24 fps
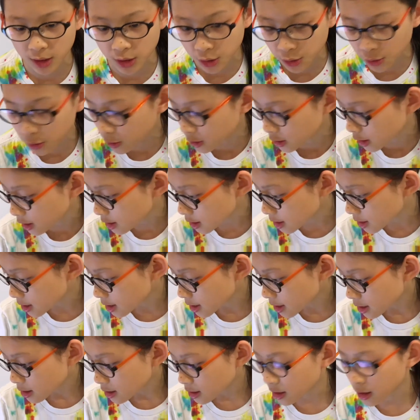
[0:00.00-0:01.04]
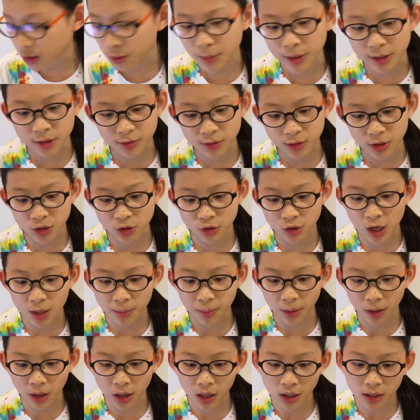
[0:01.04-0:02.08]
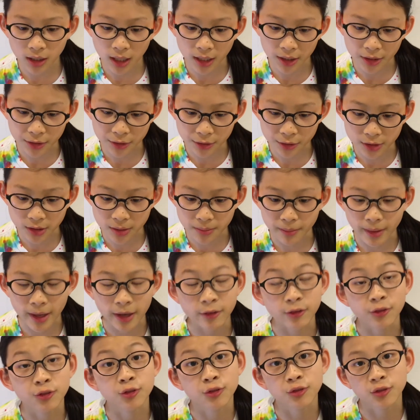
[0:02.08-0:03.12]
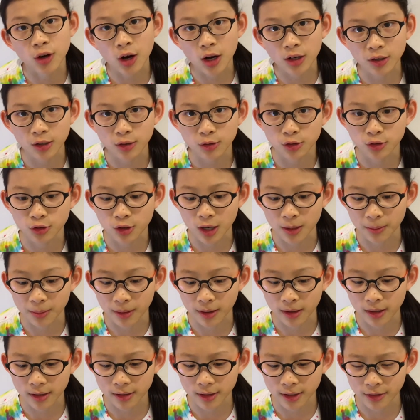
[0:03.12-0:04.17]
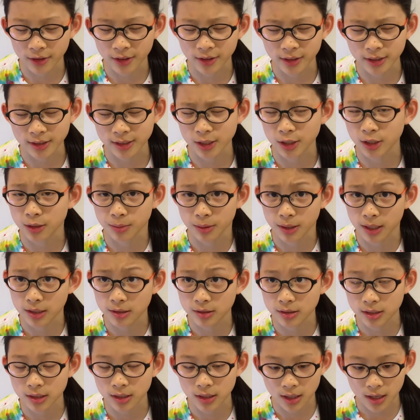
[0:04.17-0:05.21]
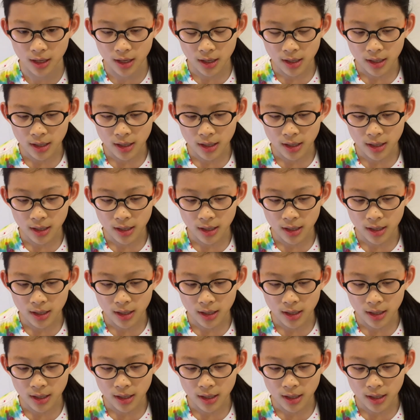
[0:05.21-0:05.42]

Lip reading: I use. As for the tripod, I use a Manfrotto tripod. I think that's how you pronounce it.